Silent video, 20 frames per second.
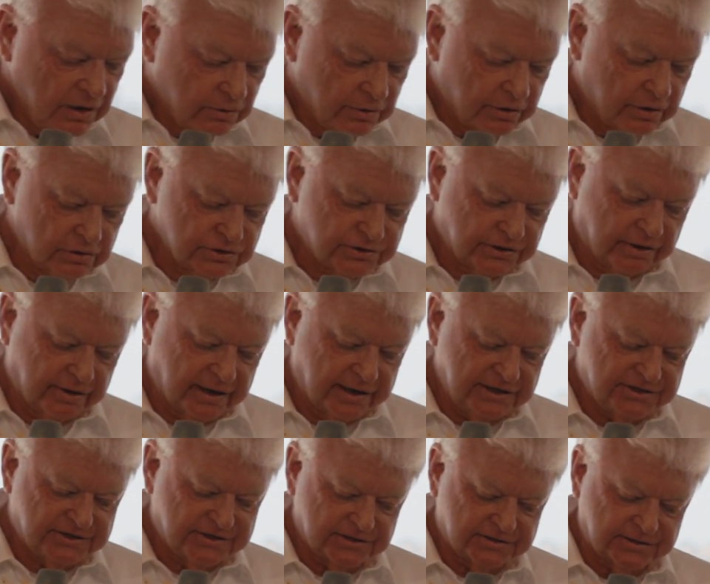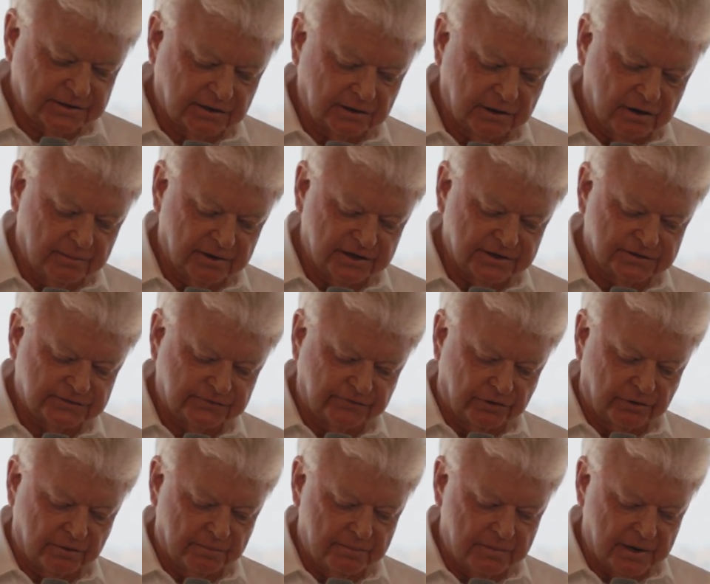We're also only 60 kilometres
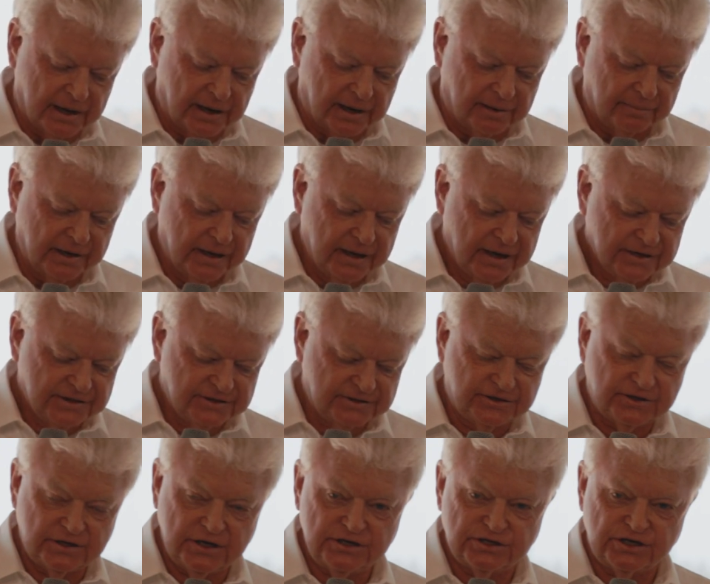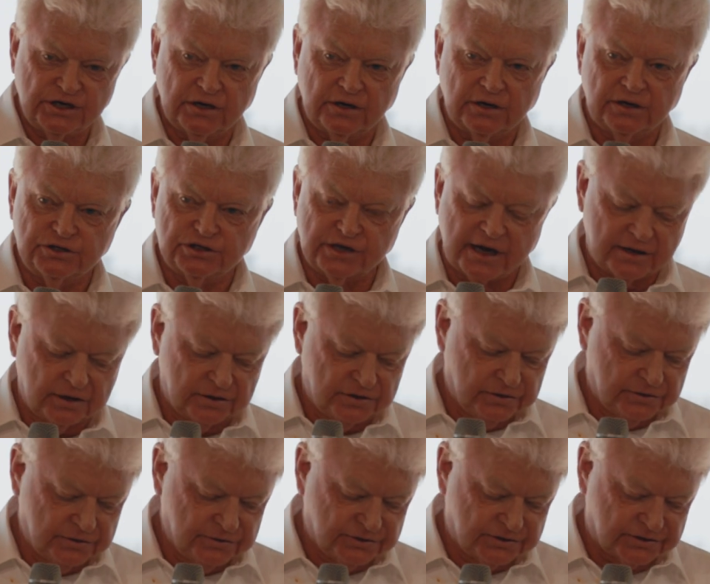from Zhejiang and
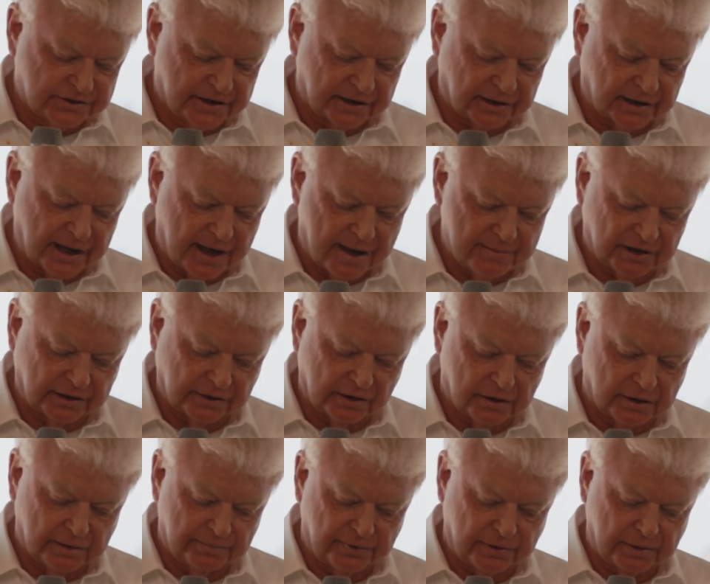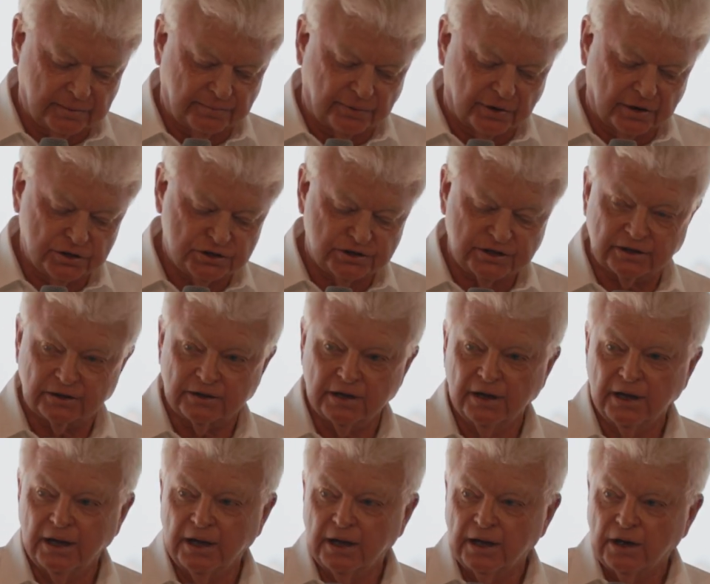Xanadu's Karmatagai project,
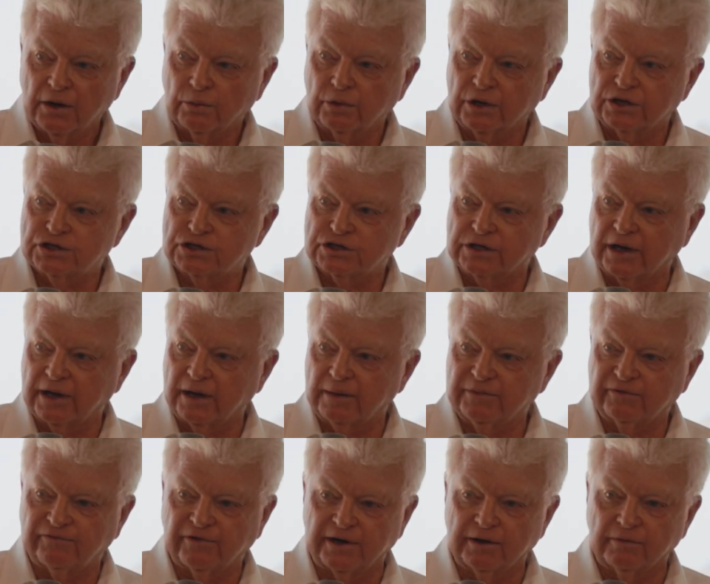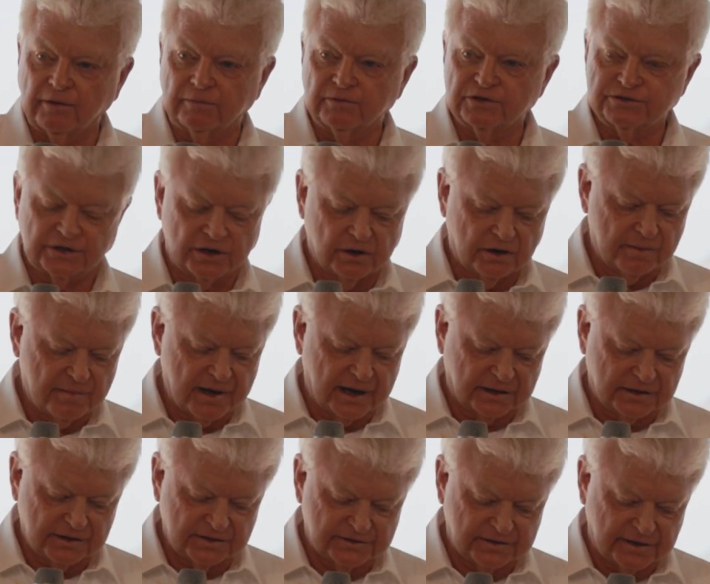which, if anyone was at
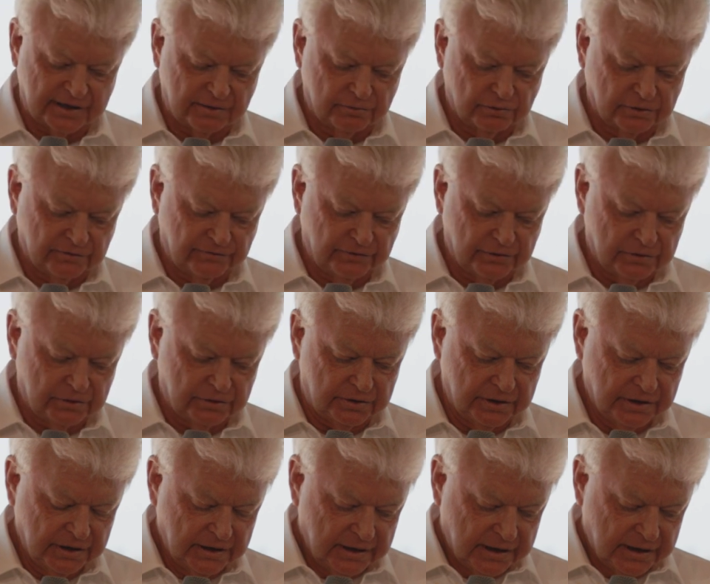IMARC yesterday, would have heard